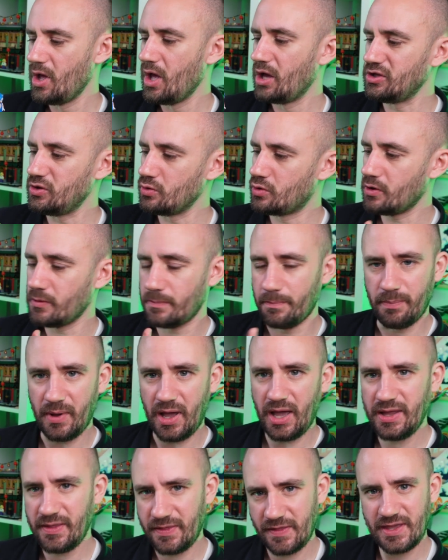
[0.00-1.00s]
you could
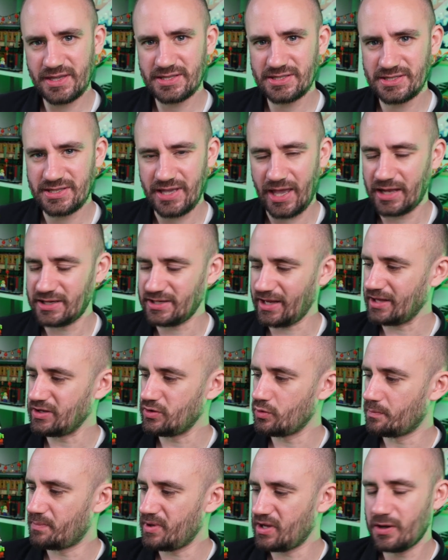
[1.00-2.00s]
buy this set and you
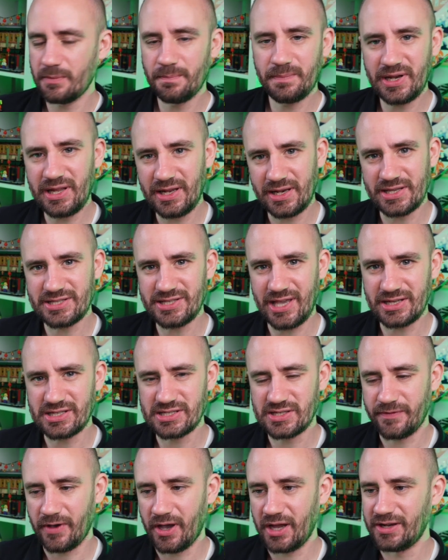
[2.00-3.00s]
would be completely
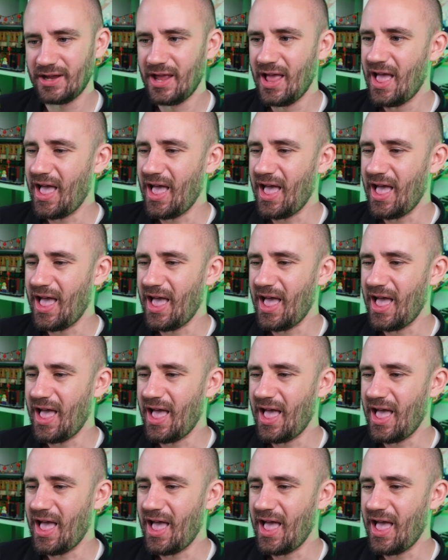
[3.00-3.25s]
satisfied.